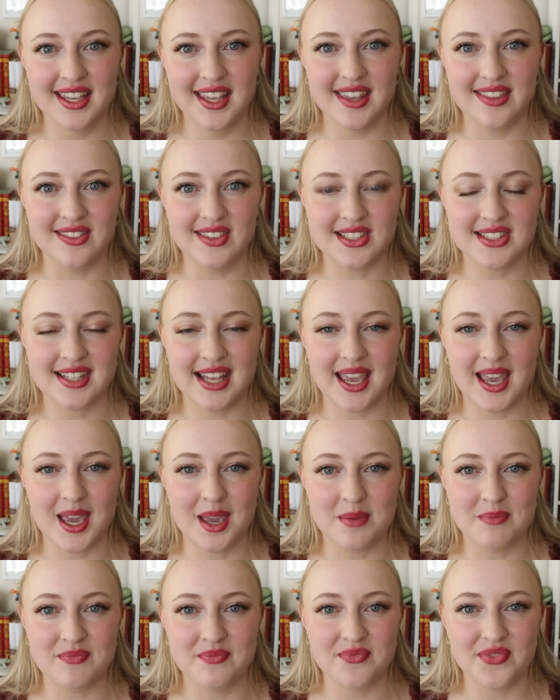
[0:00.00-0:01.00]
in the
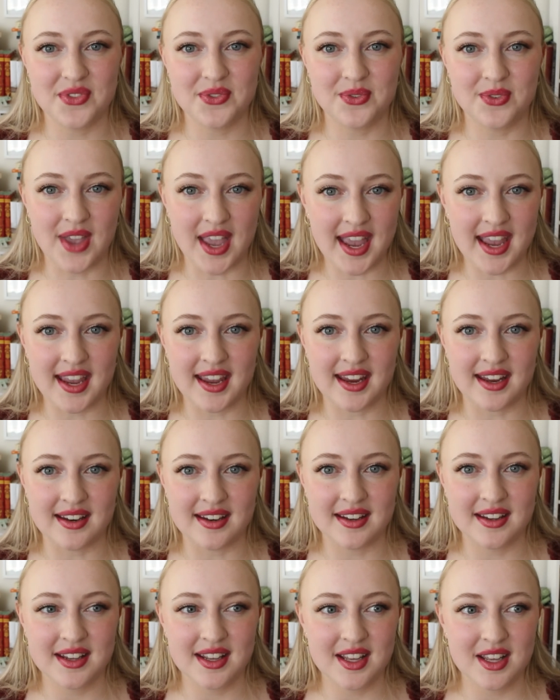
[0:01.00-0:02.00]
same
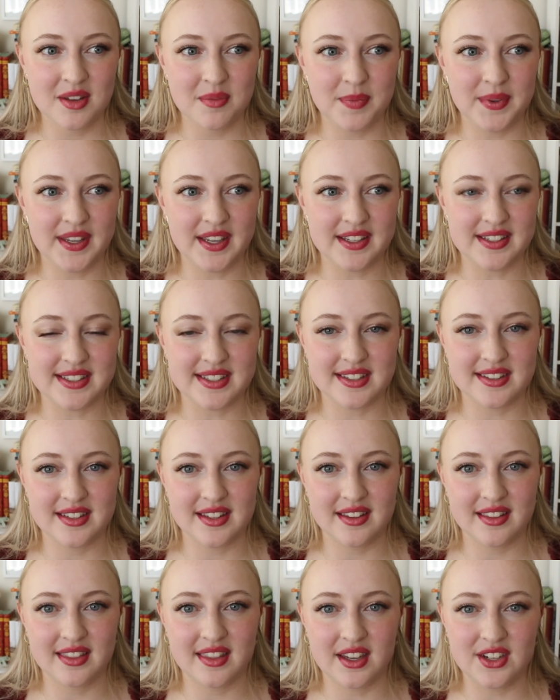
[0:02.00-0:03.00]
vein because
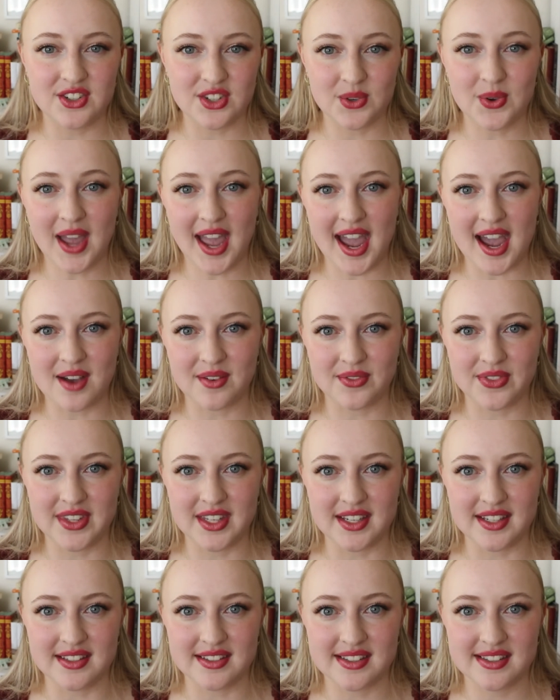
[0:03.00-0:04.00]
they do have
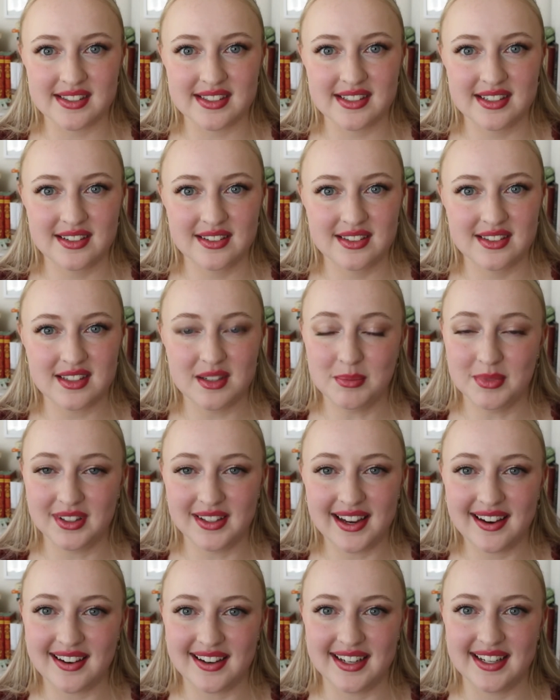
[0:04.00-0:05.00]
these
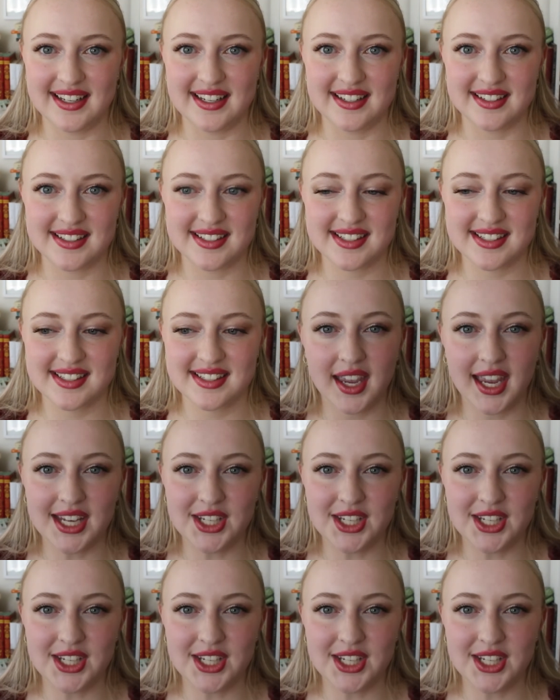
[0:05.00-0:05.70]
similarities.